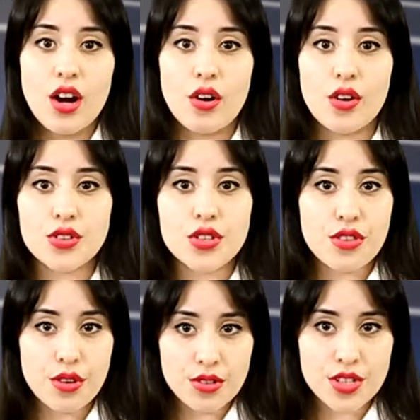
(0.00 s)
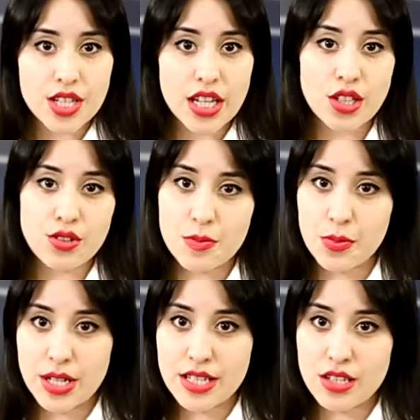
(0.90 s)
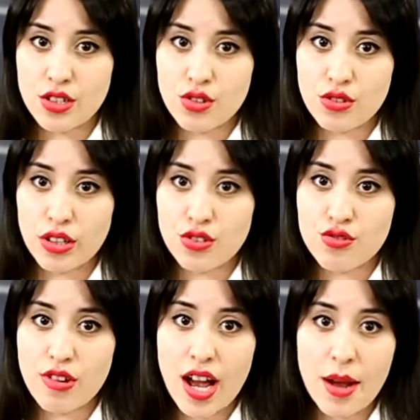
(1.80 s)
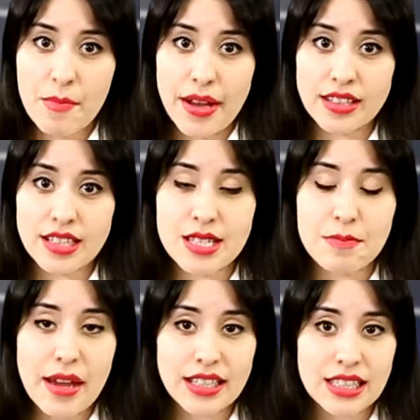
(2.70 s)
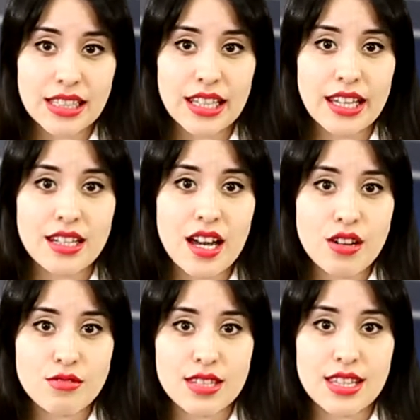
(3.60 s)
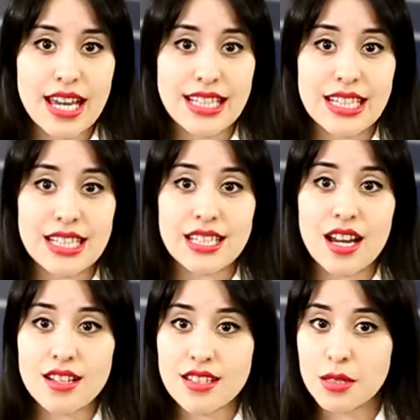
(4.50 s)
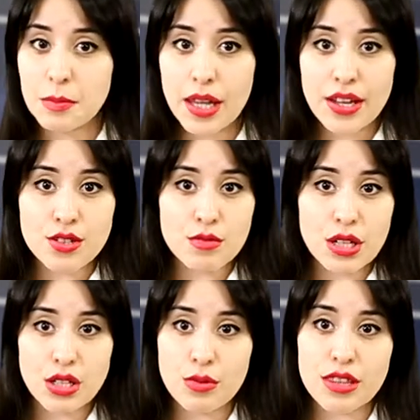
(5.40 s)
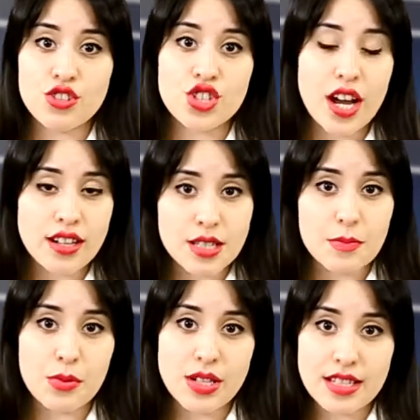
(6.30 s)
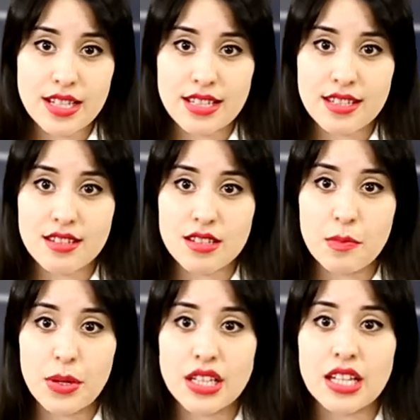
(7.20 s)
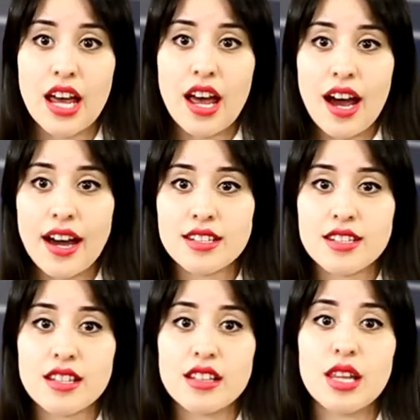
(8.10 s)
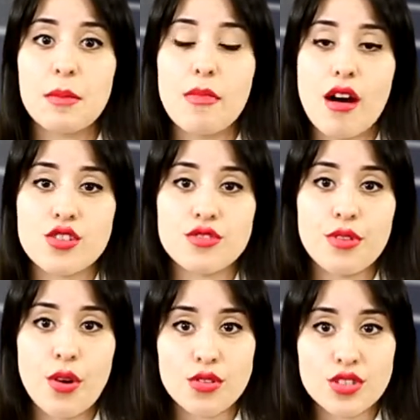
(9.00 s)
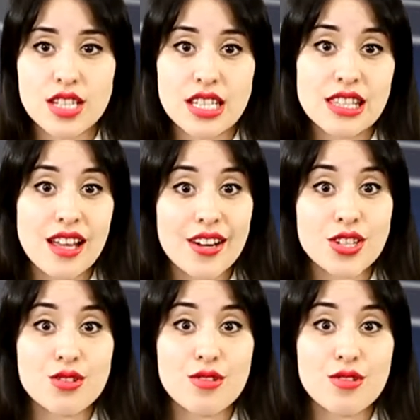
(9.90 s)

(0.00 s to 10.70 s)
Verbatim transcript: On Thursday, US President Donald Trump unexpectedly announced that he does not plan to meet with China's President Xi Jinping until a March 1st deadline